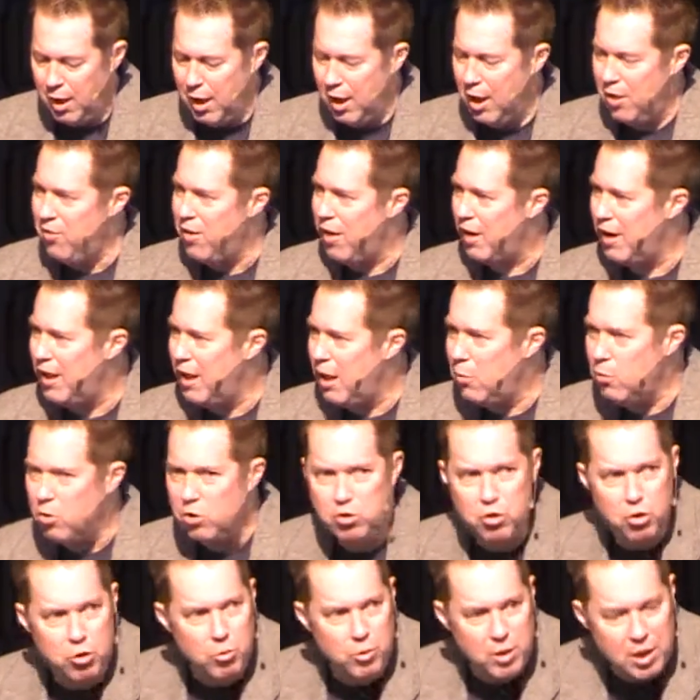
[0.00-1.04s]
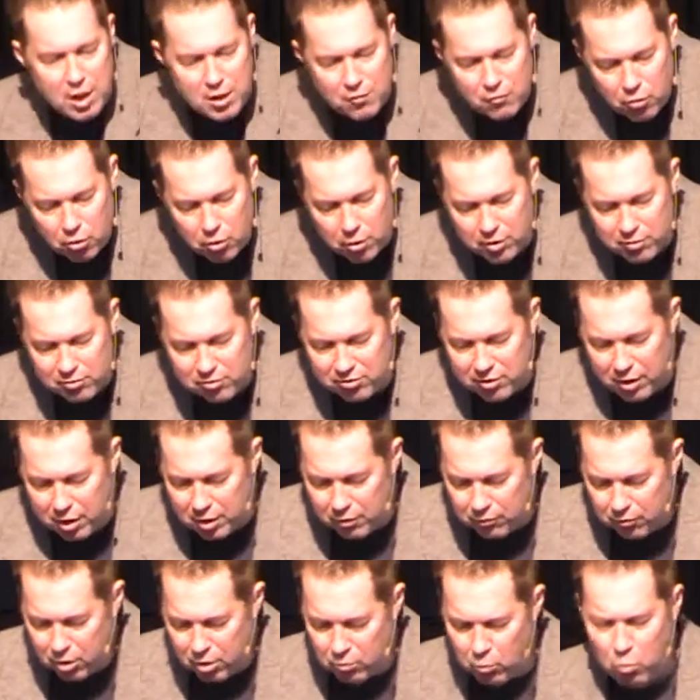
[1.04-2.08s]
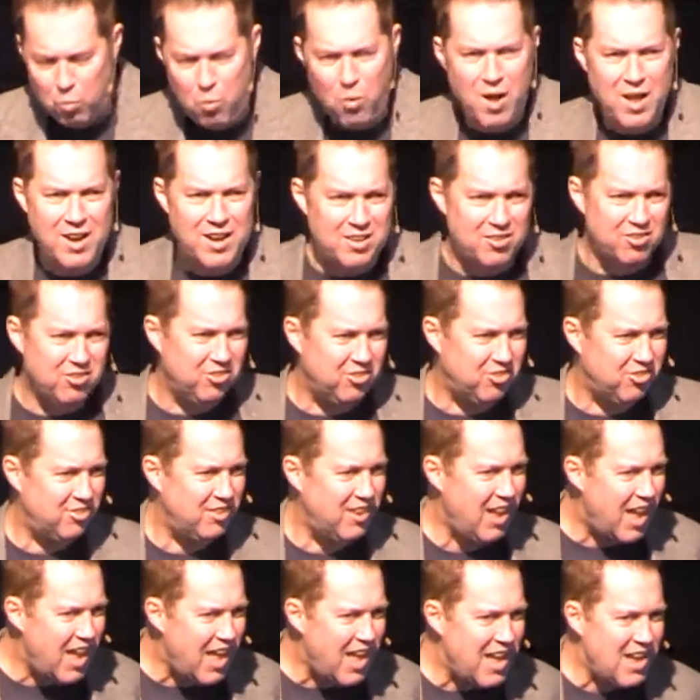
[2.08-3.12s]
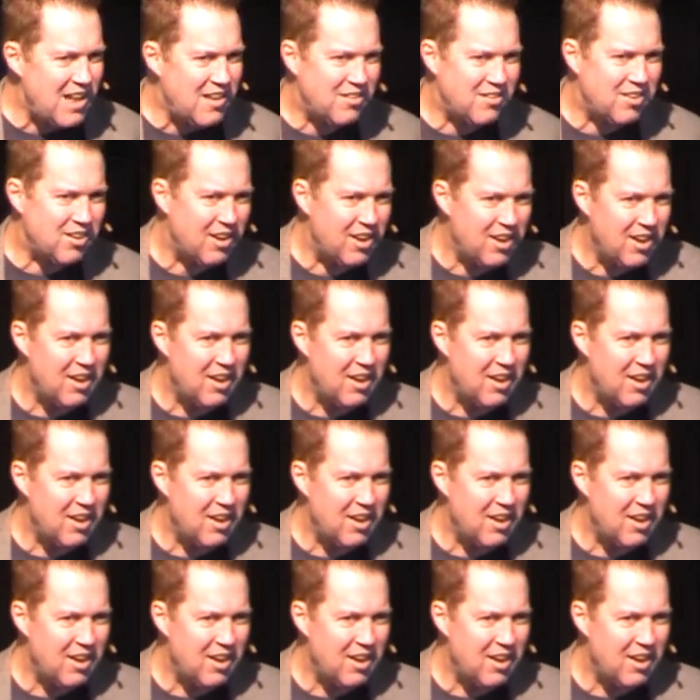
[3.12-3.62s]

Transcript: and that he would do evil instead of good. What a state!